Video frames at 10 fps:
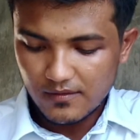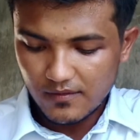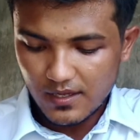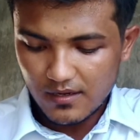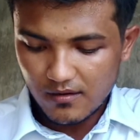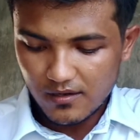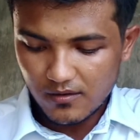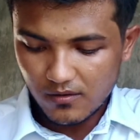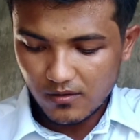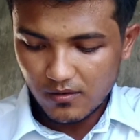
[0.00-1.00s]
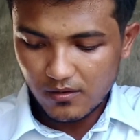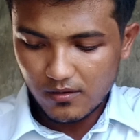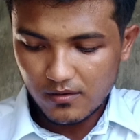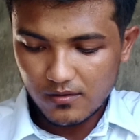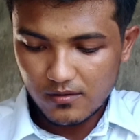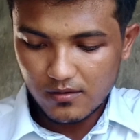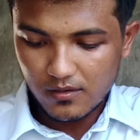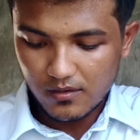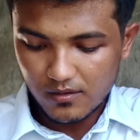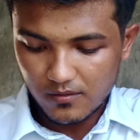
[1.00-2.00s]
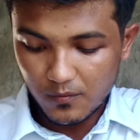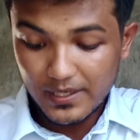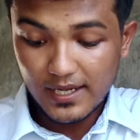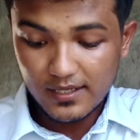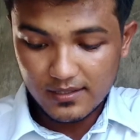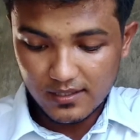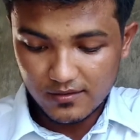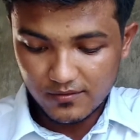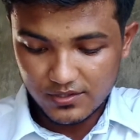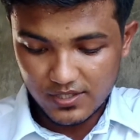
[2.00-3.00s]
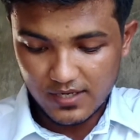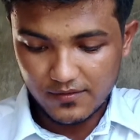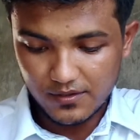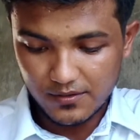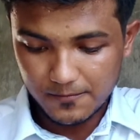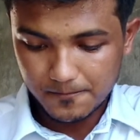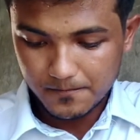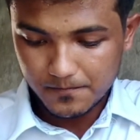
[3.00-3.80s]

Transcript: They are all related to each other.